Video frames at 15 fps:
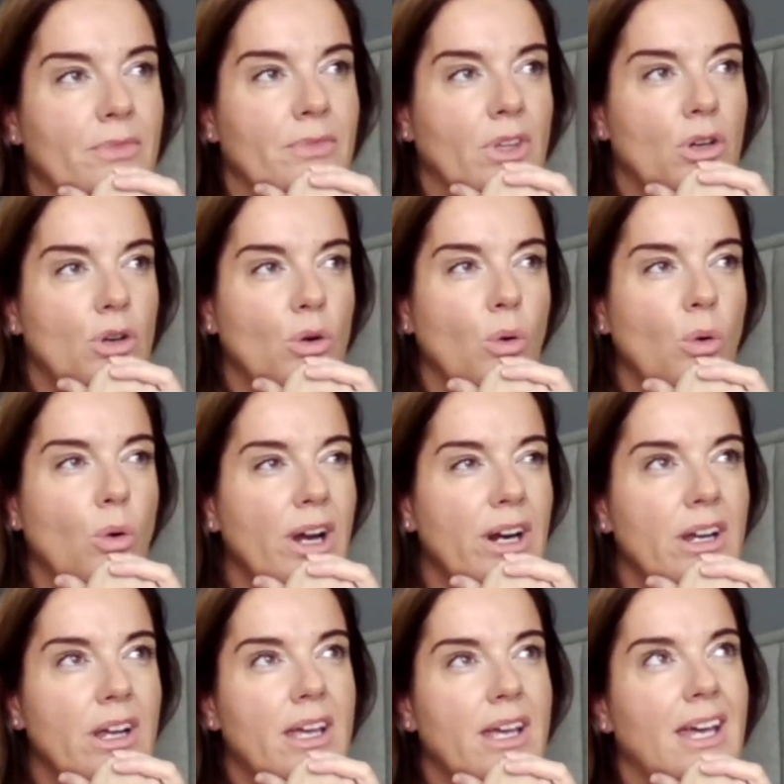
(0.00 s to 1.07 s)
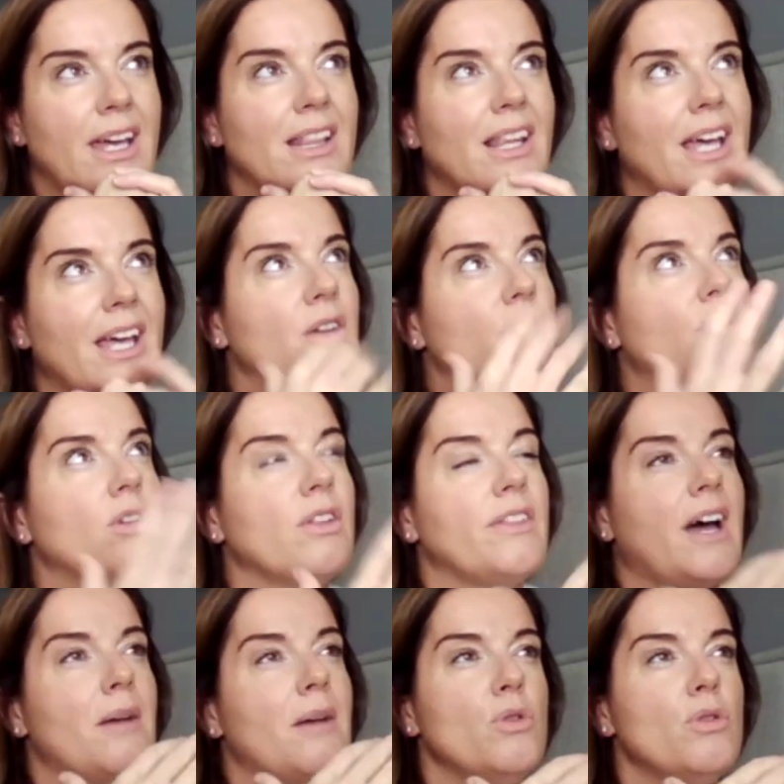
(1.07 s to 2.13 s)
core and letting all of
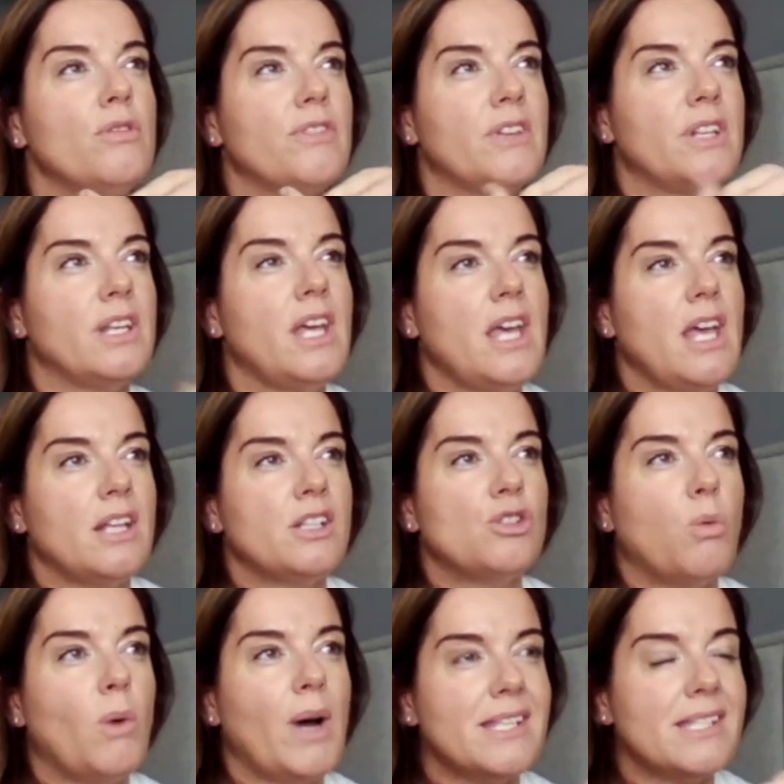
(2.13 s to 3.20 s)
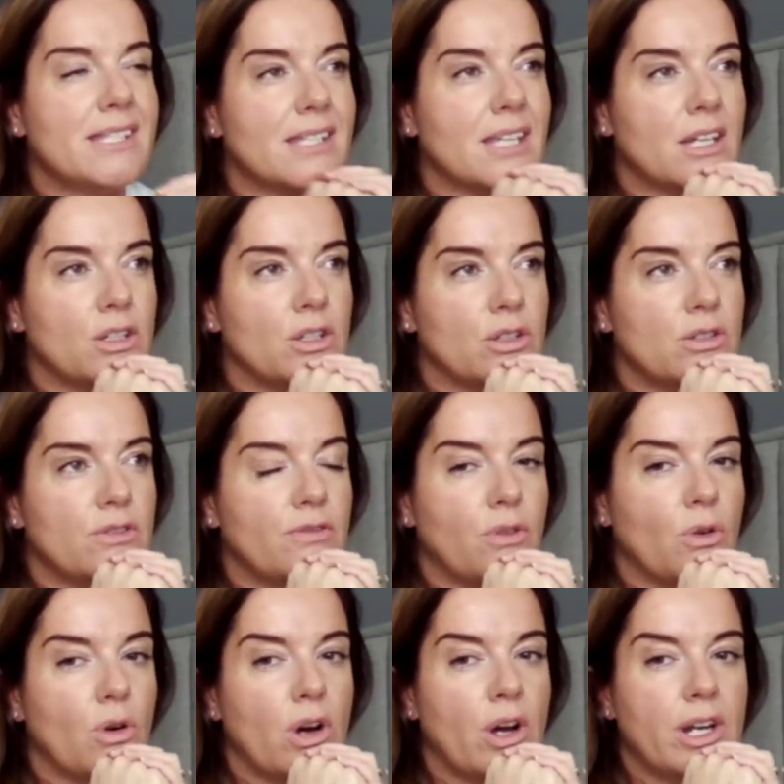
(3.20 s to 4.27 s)
that move. And twists are good
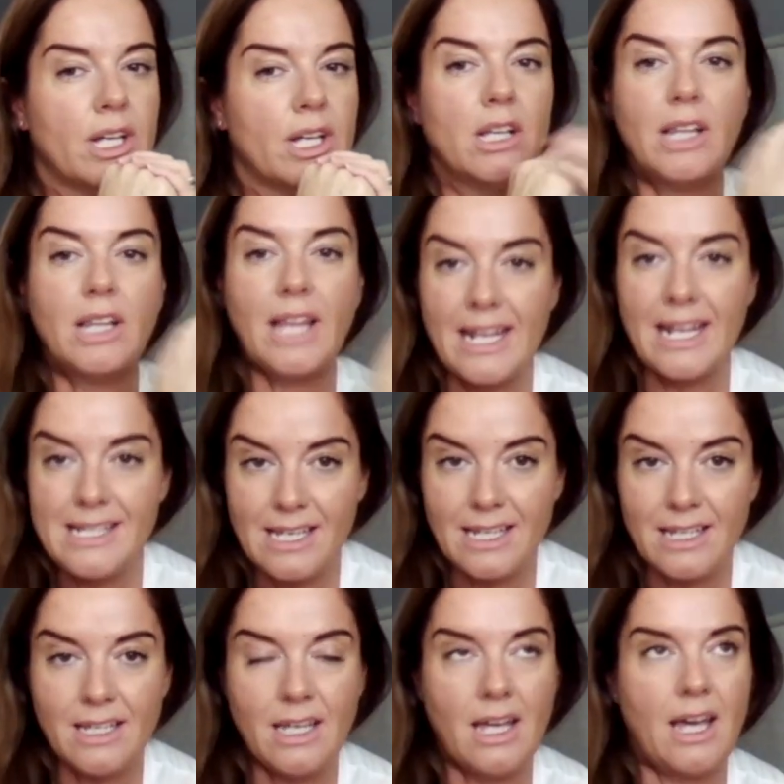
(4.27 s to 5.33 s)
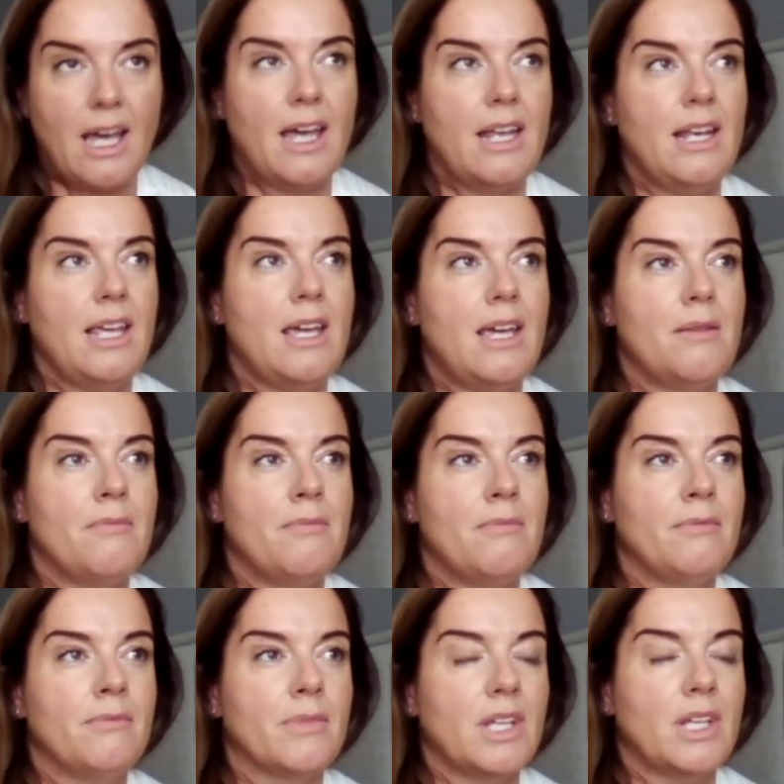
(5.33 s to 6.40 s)
for cleansing
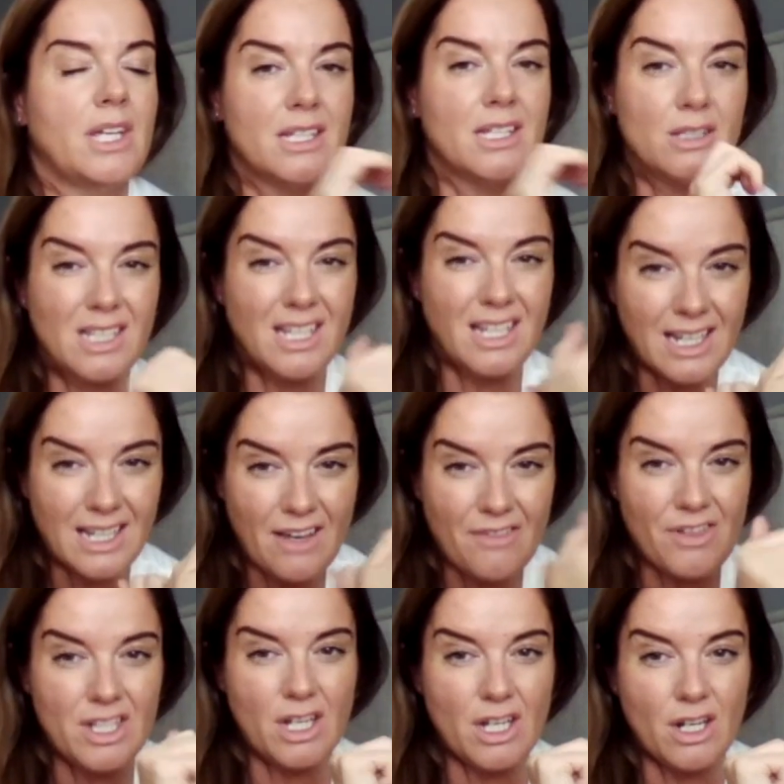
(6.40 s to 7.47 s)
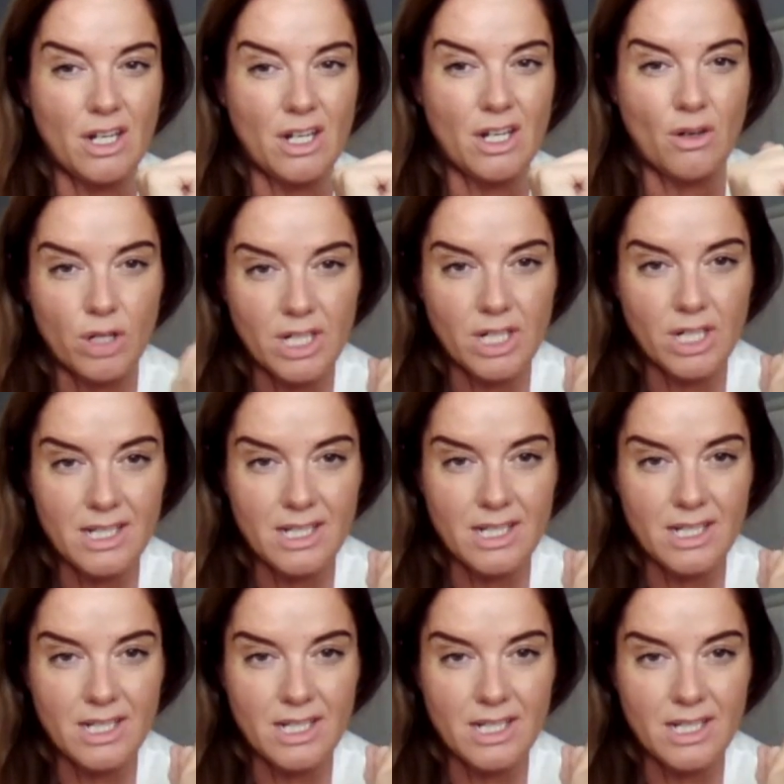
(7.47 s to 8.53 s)
and like kind of giving your organs
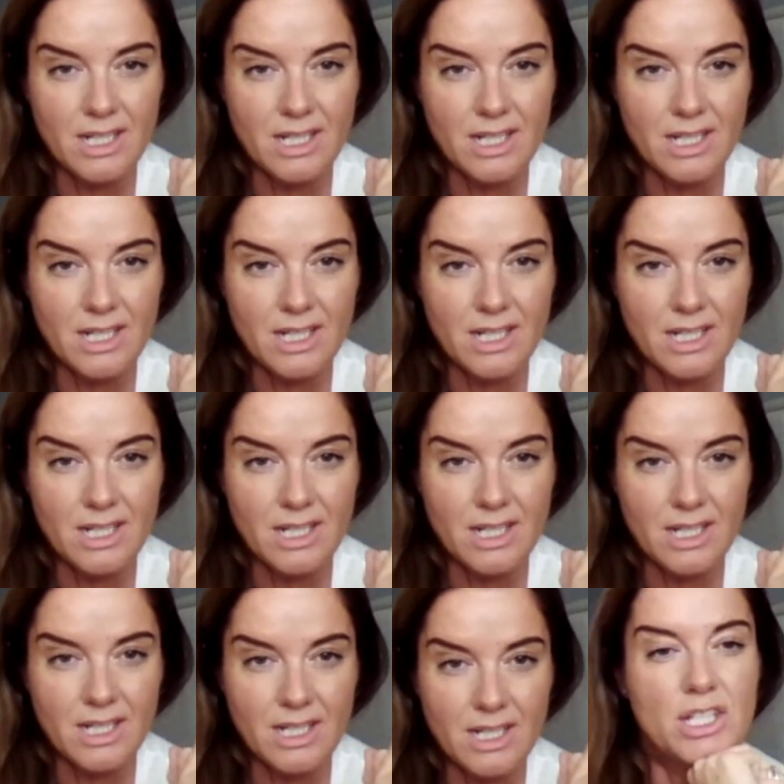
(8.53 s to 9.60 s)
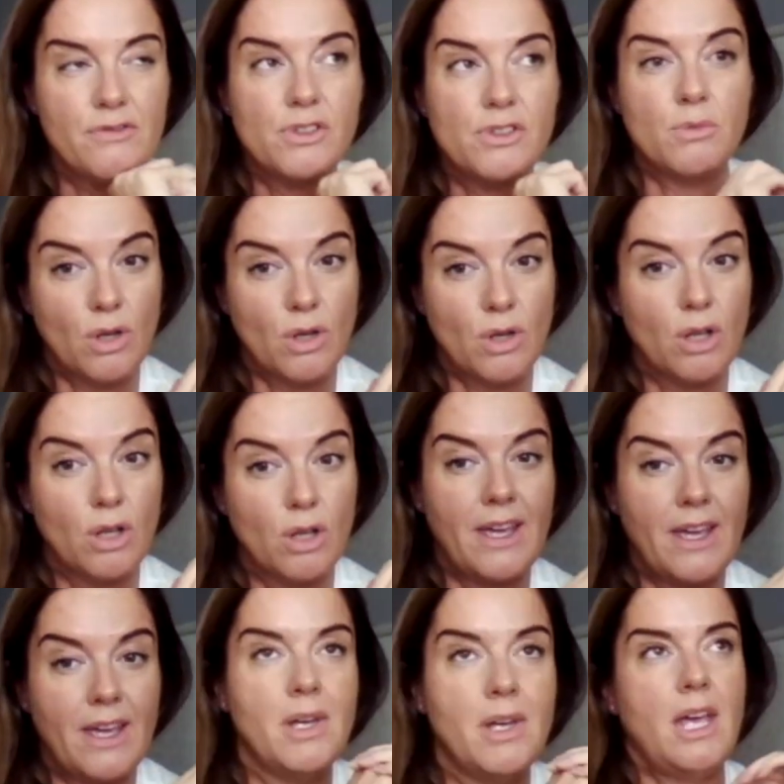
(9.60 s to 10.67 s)
a bit of a massage and stuff. So we
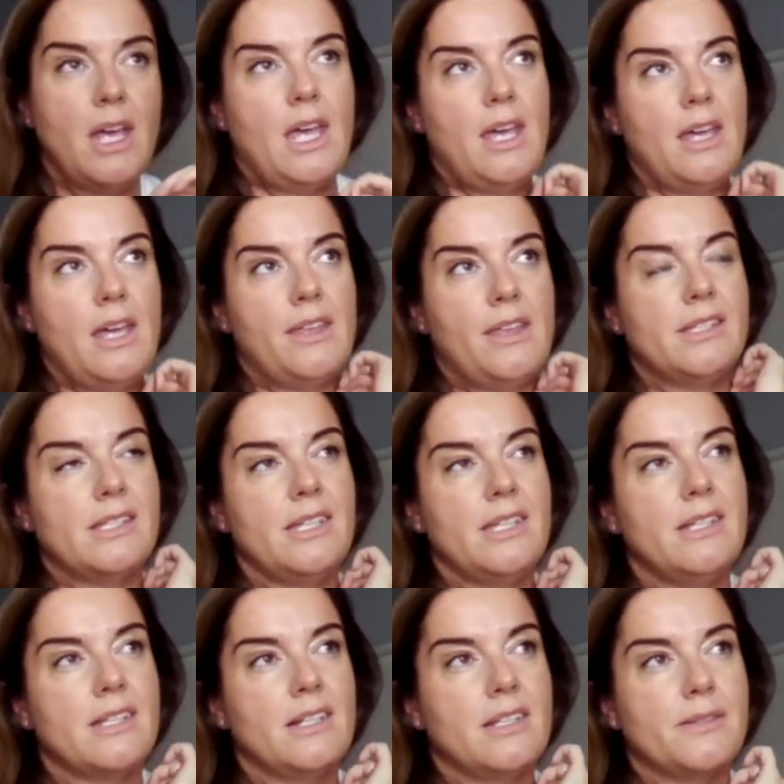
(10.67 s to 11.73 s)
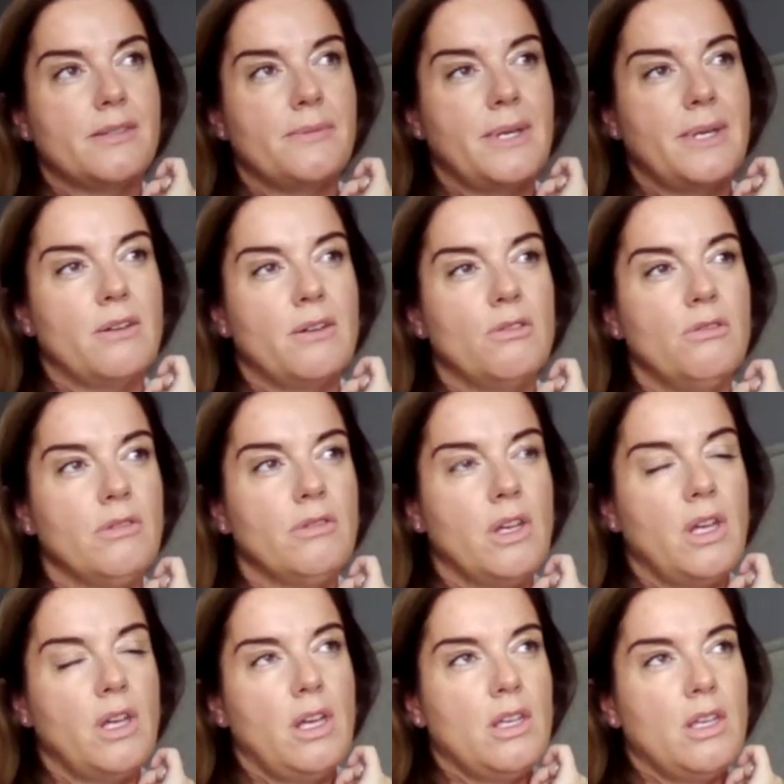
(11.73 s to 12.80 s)
do a lot of them this season as
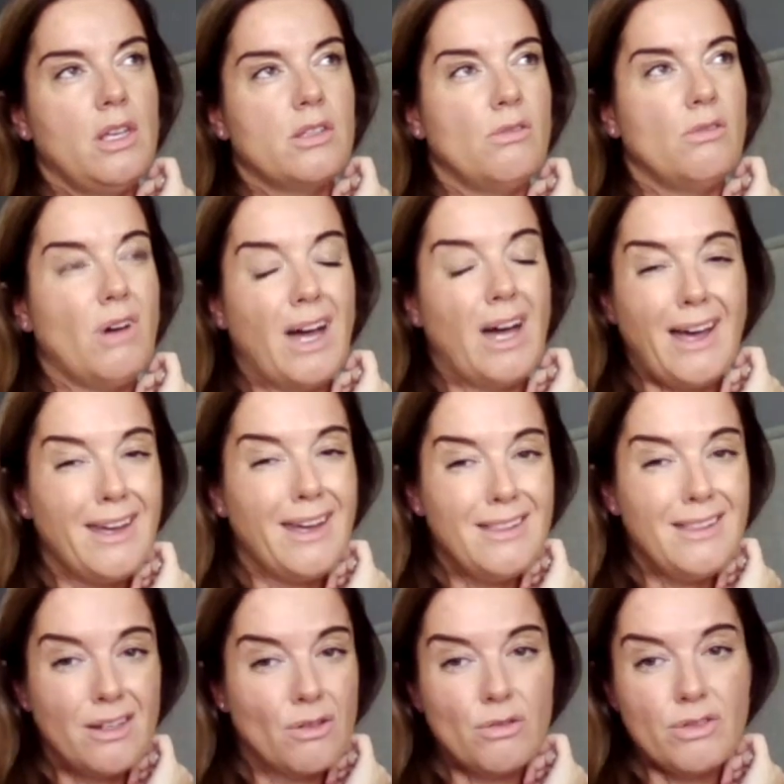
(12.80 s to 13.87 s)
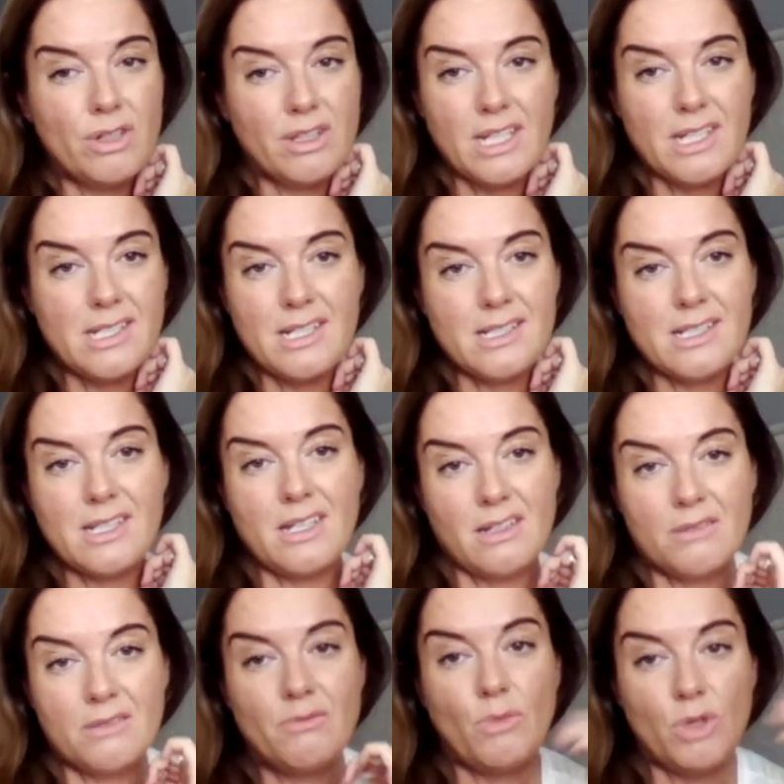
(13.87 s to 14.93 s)
well. So aye, they're all related to,
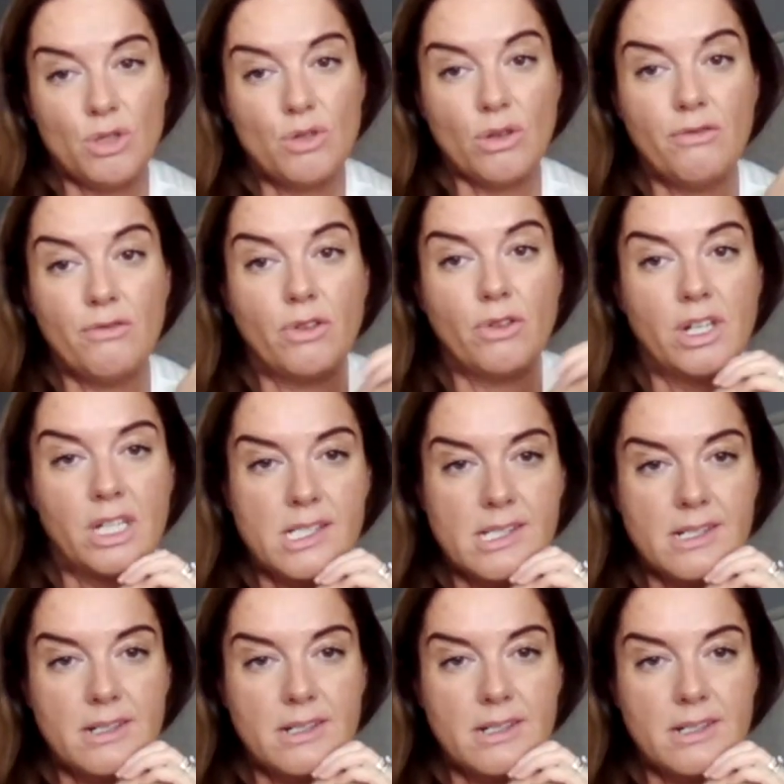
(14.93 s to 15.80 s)
we do them for a reason.